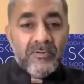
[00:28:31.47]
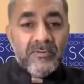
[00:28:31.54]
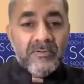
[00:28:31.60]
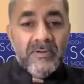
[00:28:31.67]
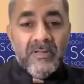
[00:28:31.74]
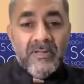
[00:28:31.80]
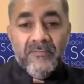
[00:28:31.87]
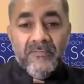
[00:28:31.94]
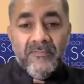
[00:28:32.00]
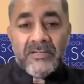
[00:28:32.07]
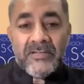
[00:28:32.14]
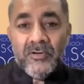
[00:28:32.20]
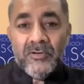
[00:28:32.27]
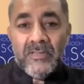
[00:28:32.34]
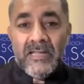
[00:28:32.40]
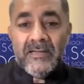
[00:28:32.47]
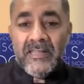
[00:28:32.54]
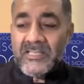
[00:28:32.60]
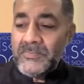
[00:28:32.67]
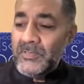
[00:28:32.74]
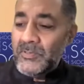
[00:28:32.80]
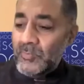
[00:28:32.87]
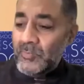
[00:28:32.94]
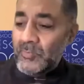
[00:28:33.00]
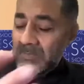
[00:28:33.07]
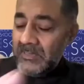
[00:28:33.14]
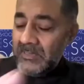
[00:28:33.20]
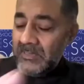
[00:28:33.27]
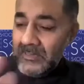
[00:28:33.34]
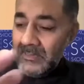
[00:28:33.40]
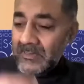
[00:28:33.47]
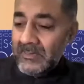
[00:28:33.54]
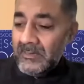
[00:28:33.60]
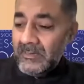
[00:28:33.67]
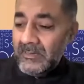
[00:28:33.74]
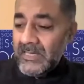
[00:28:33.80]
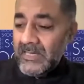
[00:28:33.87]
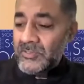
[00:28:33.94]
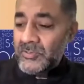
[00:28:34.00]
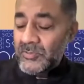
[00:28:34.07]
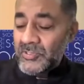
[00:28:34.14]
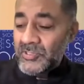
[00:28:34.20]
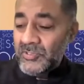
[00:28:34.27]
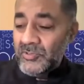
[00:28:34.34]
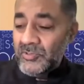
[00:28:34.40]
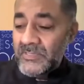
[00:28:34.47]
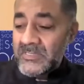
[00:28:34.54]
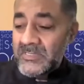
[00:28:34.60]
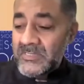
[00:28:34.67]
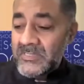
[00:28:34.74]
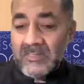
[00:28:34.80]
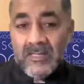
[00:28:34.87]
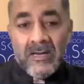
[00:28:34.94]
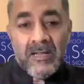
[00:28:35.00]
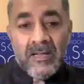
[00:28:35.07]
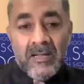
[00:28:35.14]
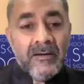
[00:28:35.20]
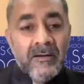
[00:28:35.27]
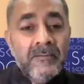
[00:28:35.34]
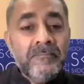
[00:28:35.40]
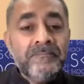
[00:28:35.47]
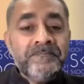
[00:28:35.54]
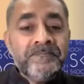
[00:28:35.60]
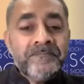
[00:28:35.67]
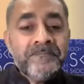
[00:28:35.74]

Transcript: In fact, you know, that takes me to the next question to Mr. Satyanarayana.